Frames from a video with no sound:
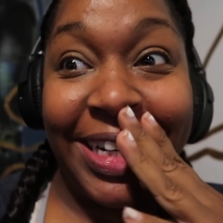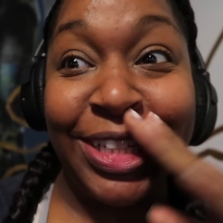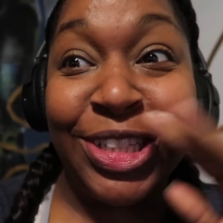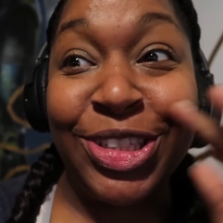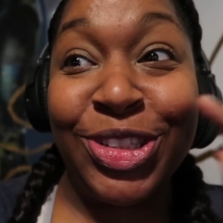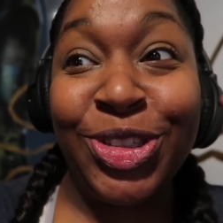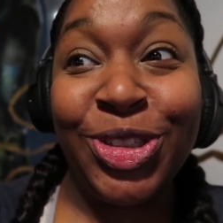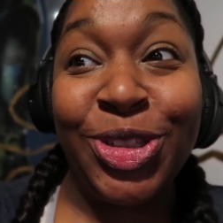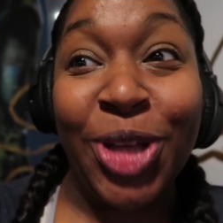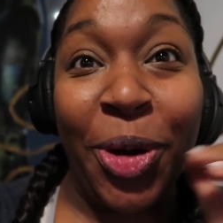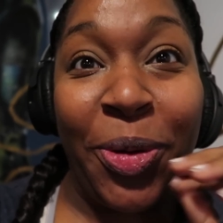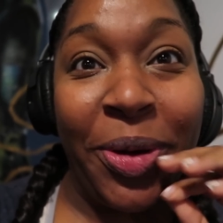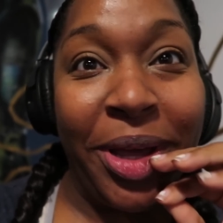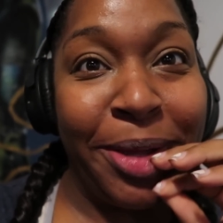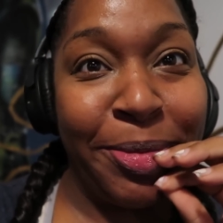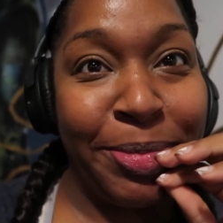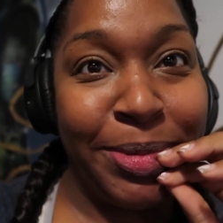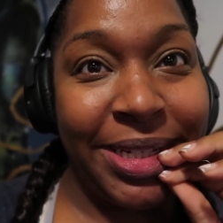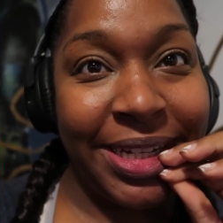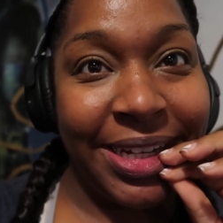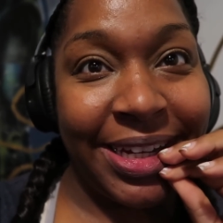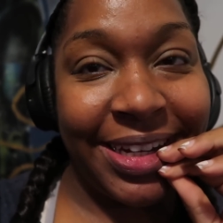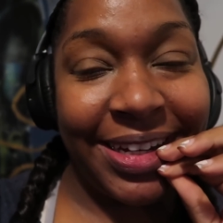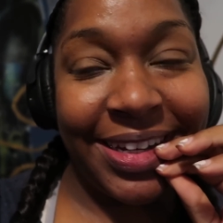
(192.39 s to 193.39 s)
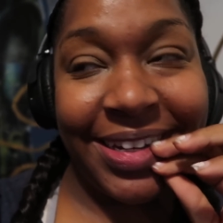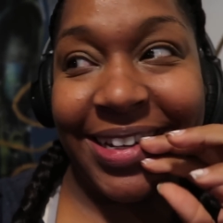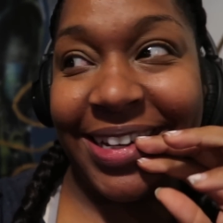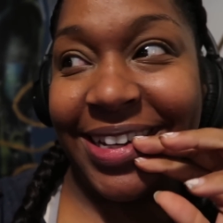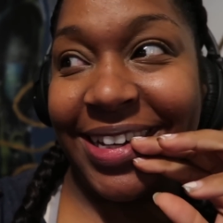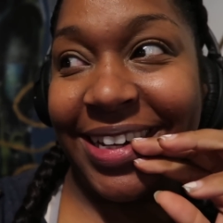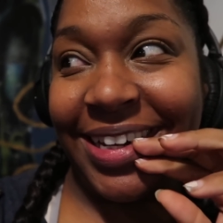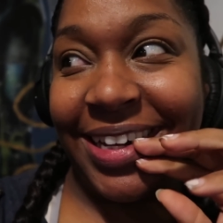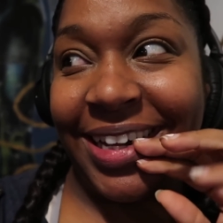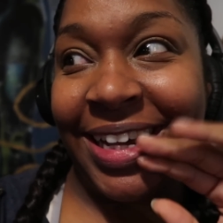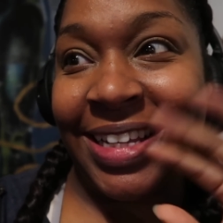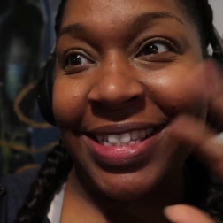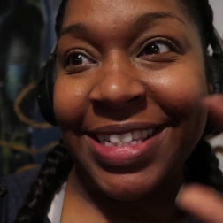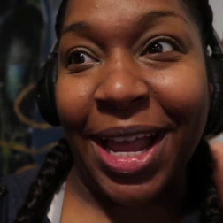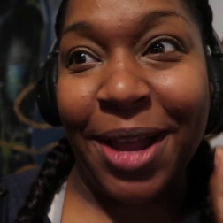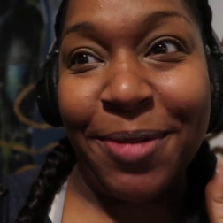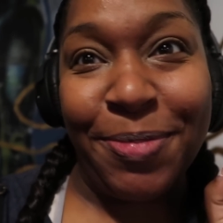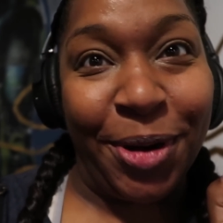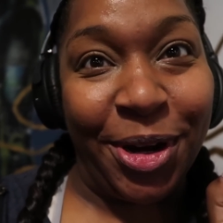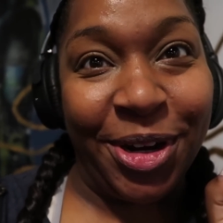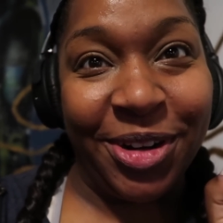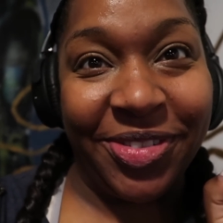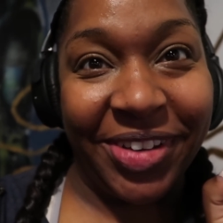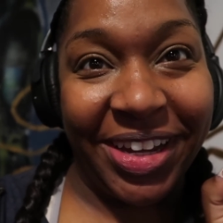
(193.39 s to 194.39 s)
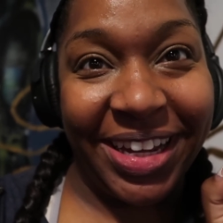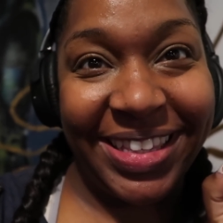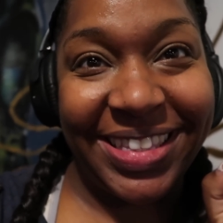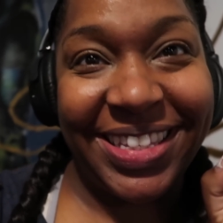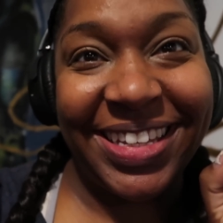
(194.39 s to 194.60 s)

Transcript: It's so empty. It's like perfect.